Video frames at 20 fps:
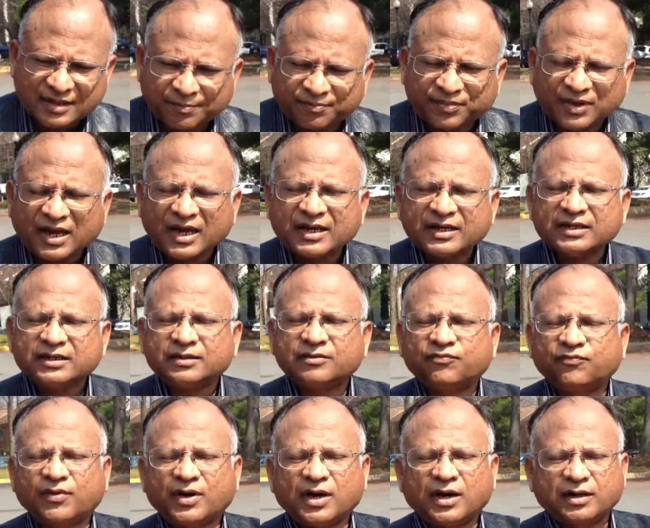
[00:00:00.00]
It is applied
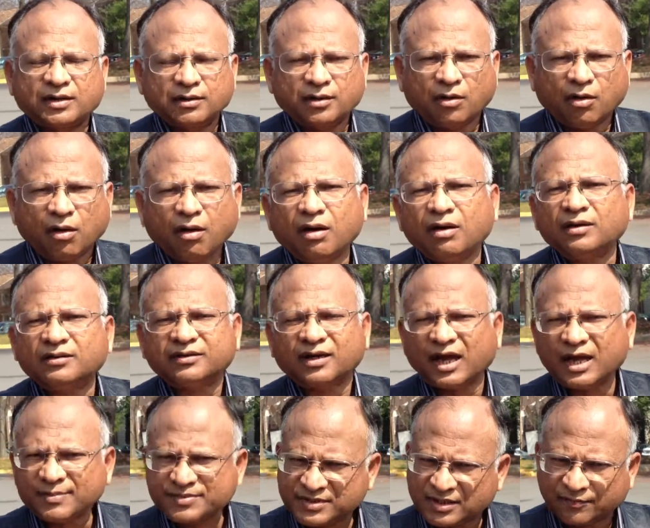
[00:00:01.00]
for all
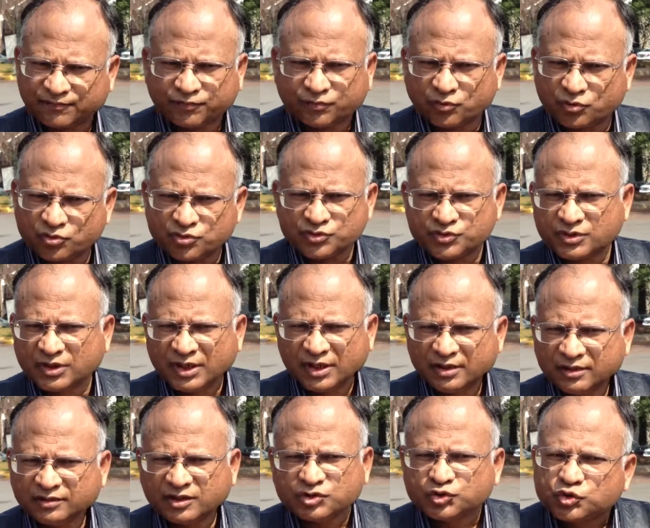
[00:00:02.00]
types of roads.
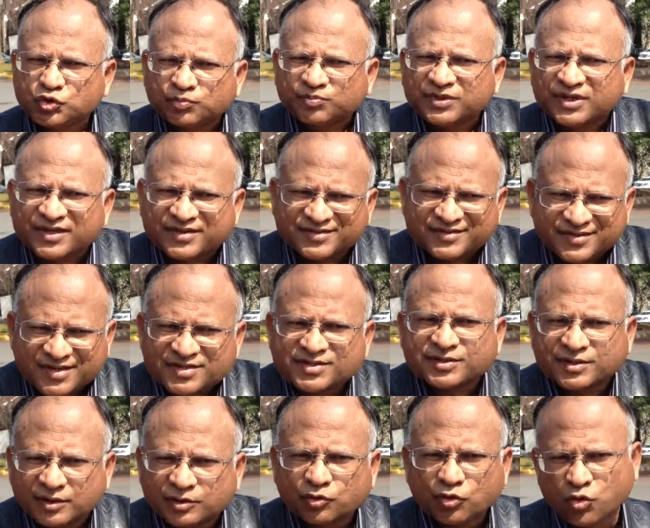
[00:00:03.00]
There should be
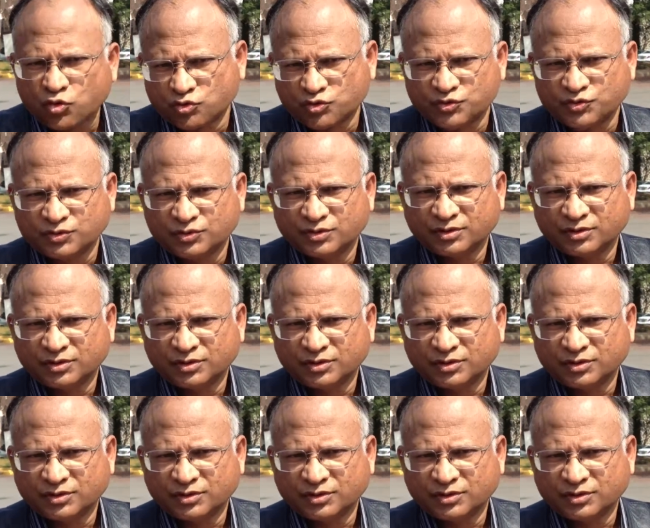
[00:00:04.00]
existing roads,